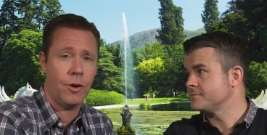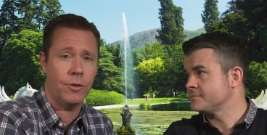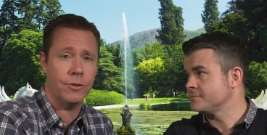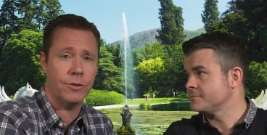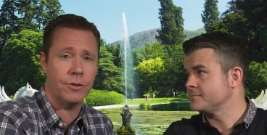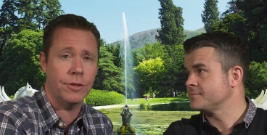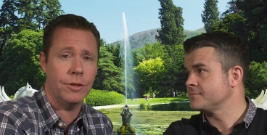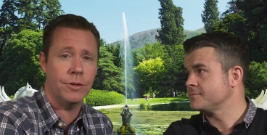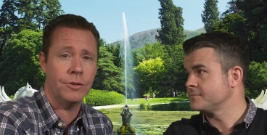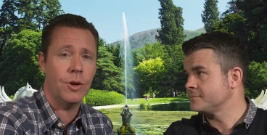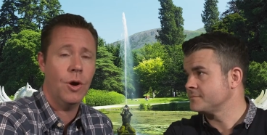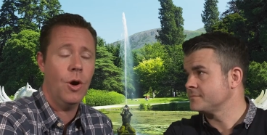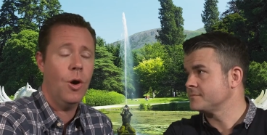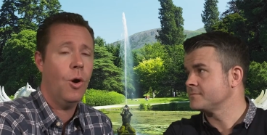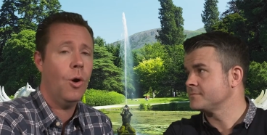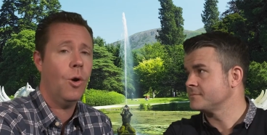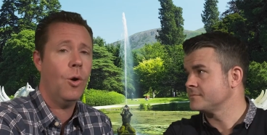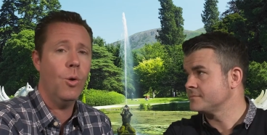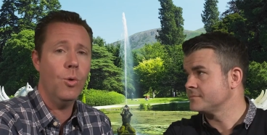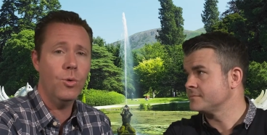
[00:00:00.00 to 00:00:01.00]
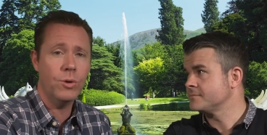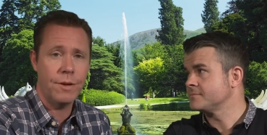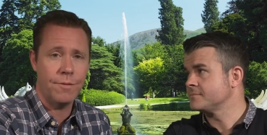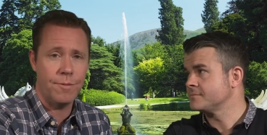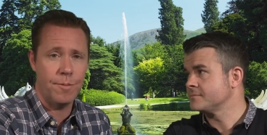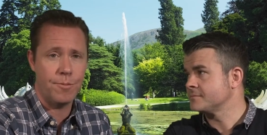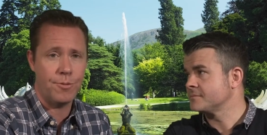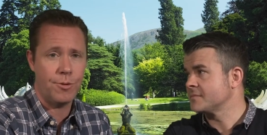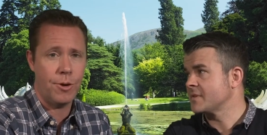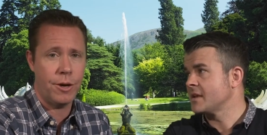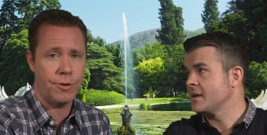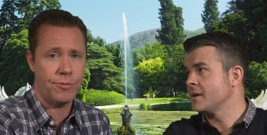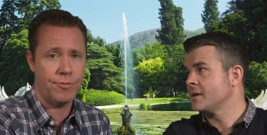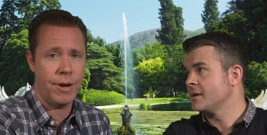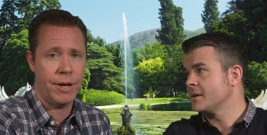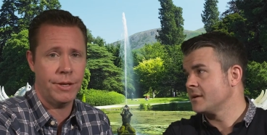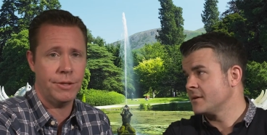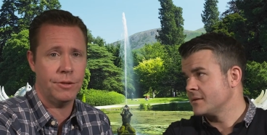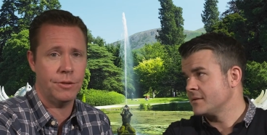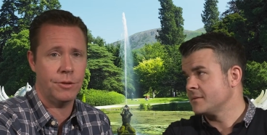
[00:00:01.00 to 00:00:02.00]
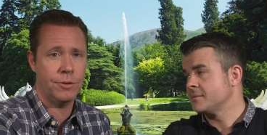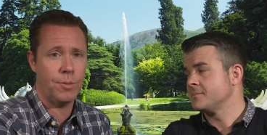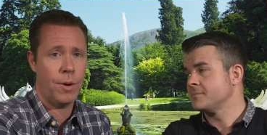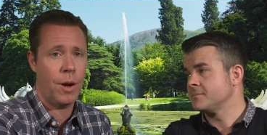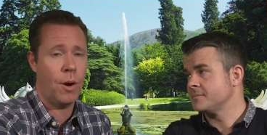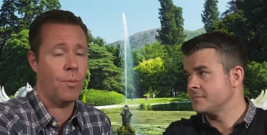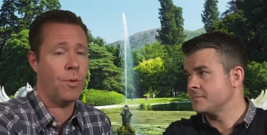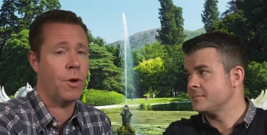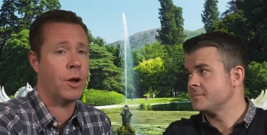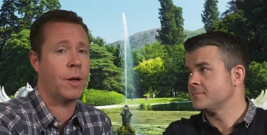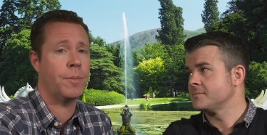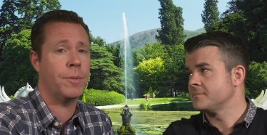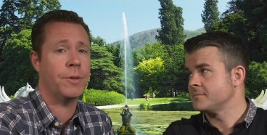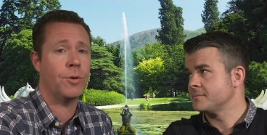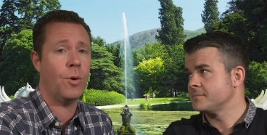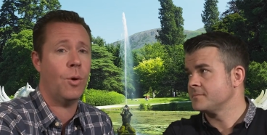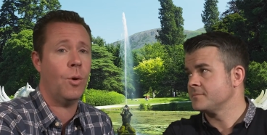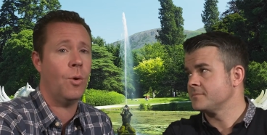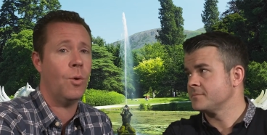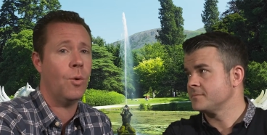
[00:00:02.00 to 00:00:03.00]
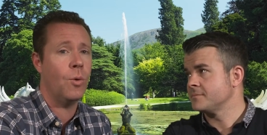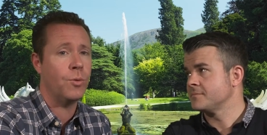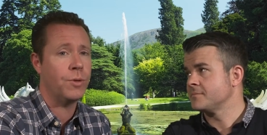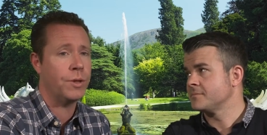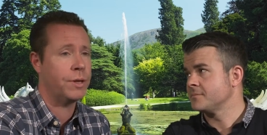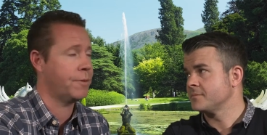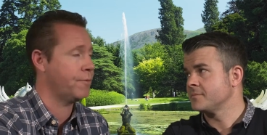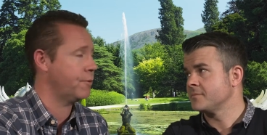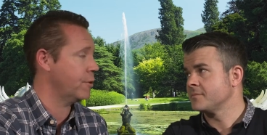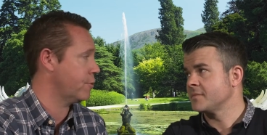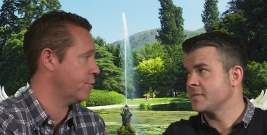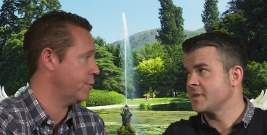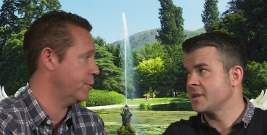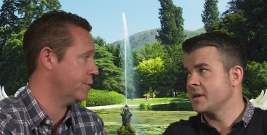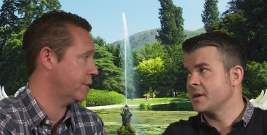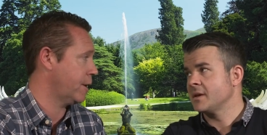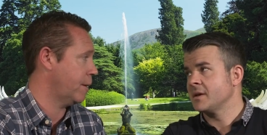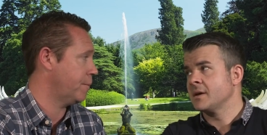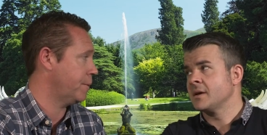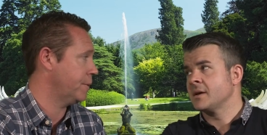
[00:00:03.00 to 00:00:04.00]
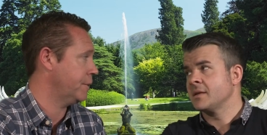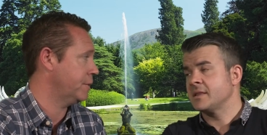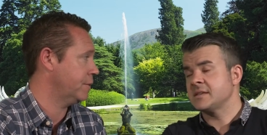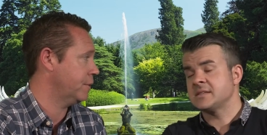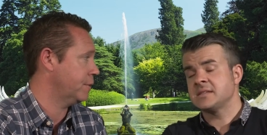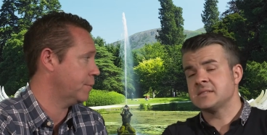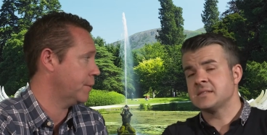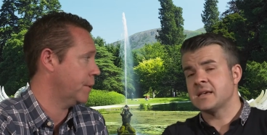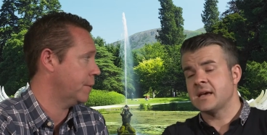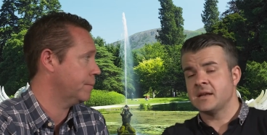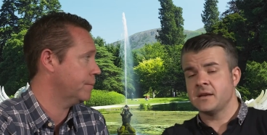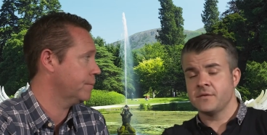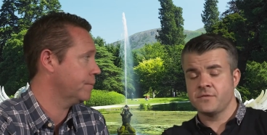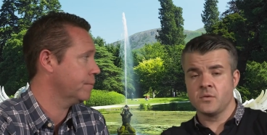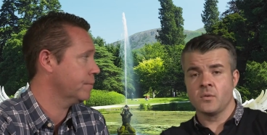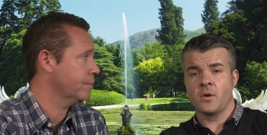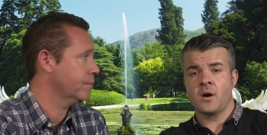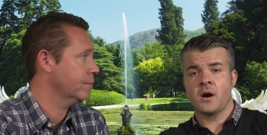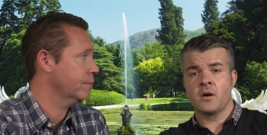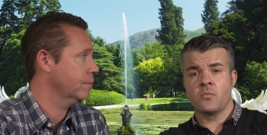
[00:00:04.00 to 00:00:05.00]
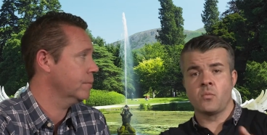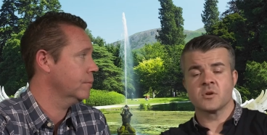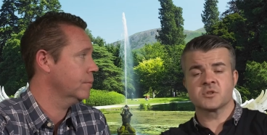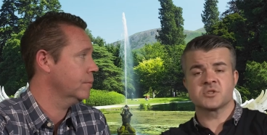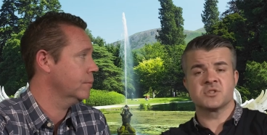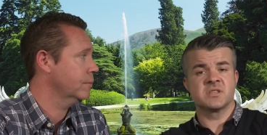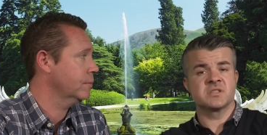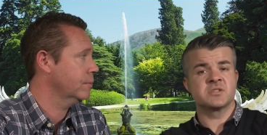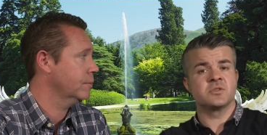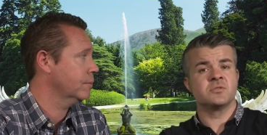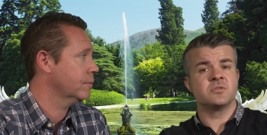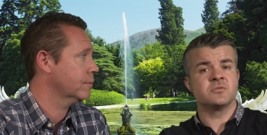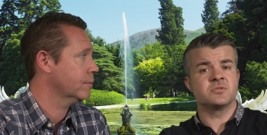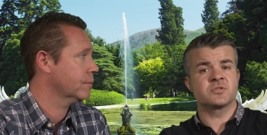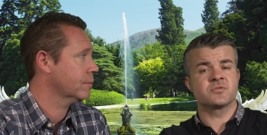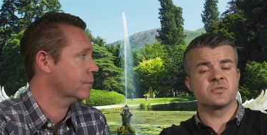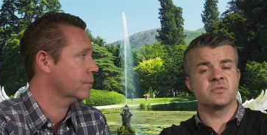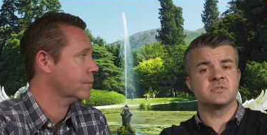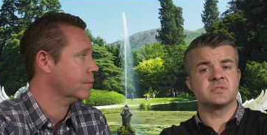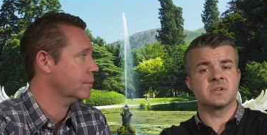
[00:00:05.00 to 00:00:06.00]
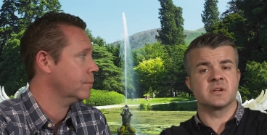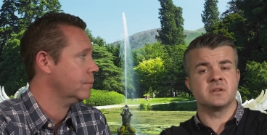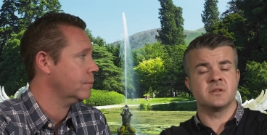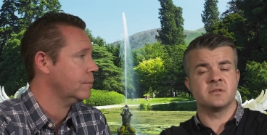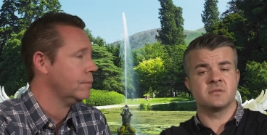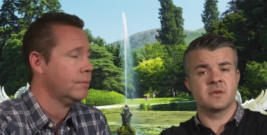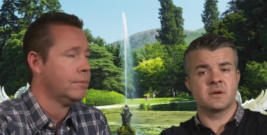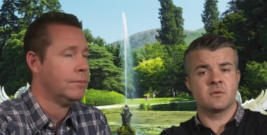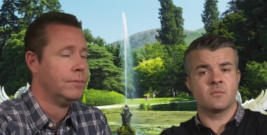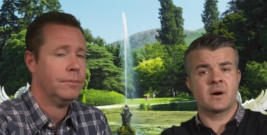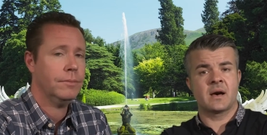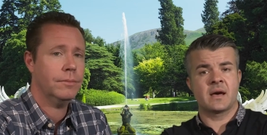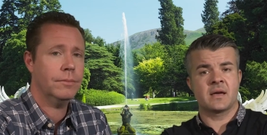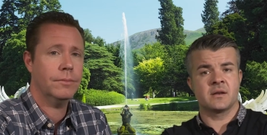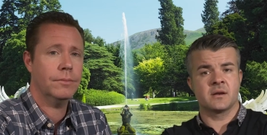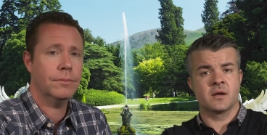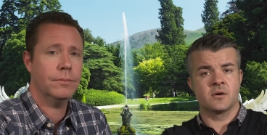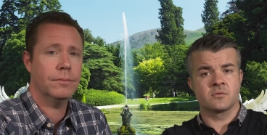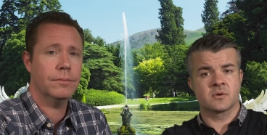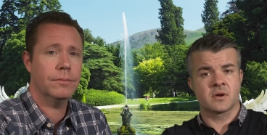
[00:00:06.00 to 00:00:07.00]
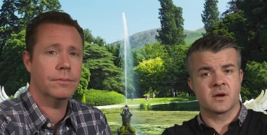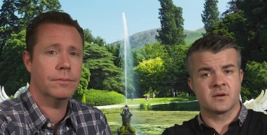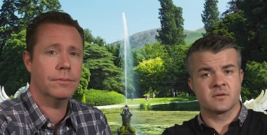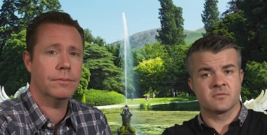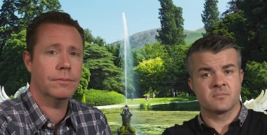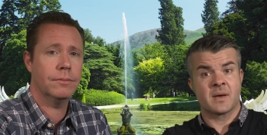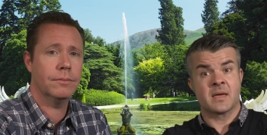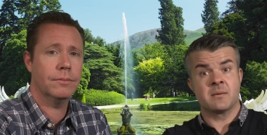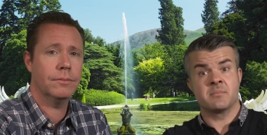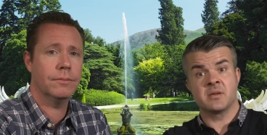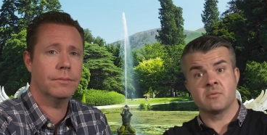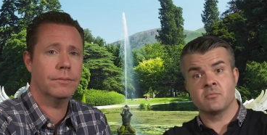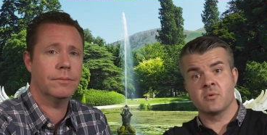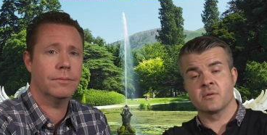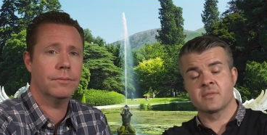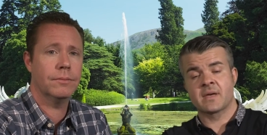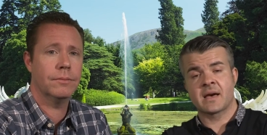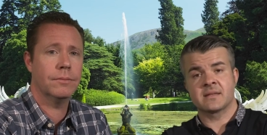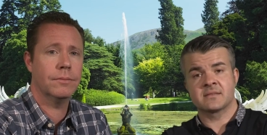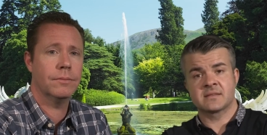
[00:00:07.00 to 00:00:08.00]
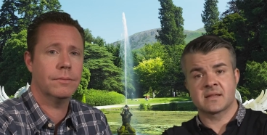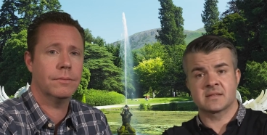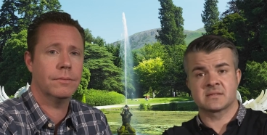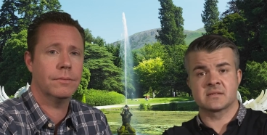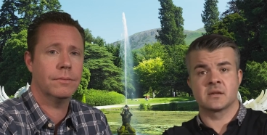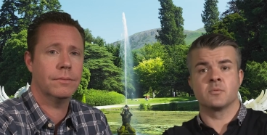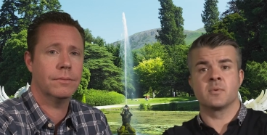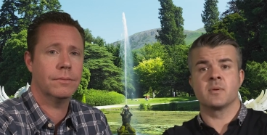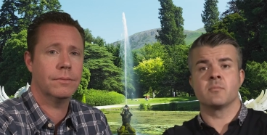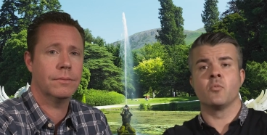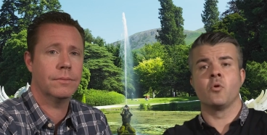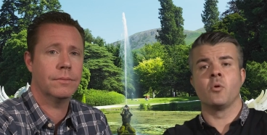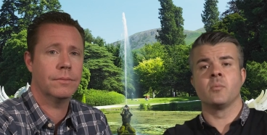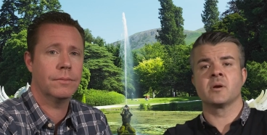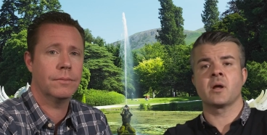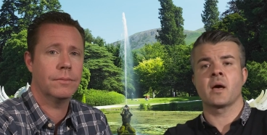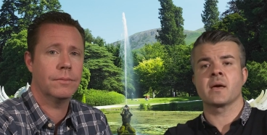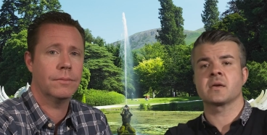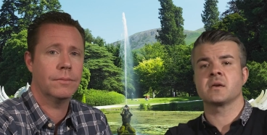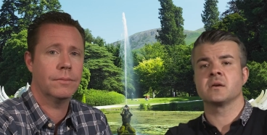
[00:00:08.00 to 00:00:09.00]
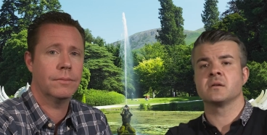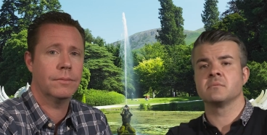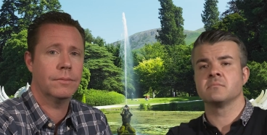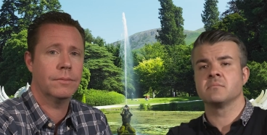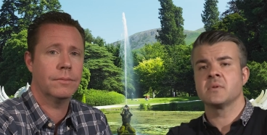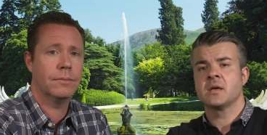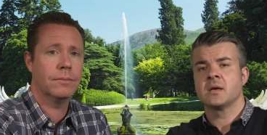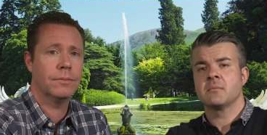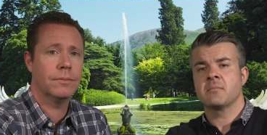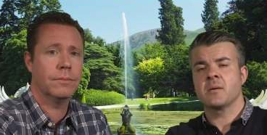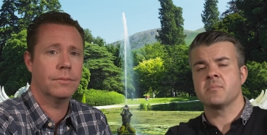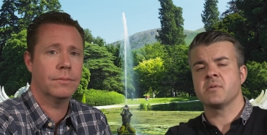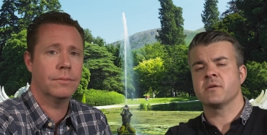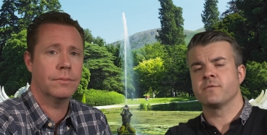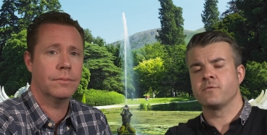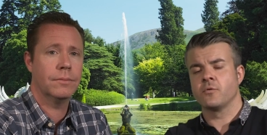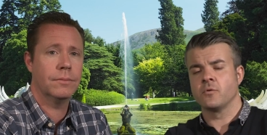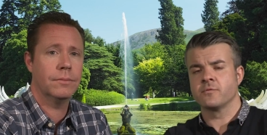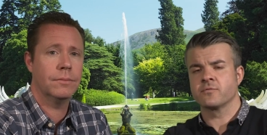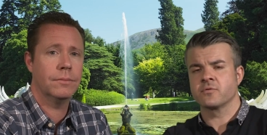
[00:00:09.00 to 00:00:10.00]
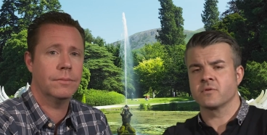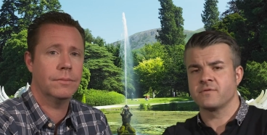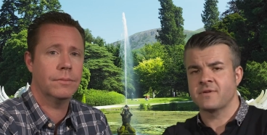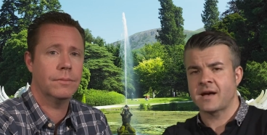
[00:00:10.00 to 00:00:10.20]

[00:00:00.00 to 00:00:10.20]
Speaker 1: continents, all different price ranges as well, working with all the different cruise companies. This is
Speaker 2: well. it, and if you are watching this, you're new to cruising and you think, well, you know, kind of maybe, well, that, that's a little bit more than I can maybe afford for a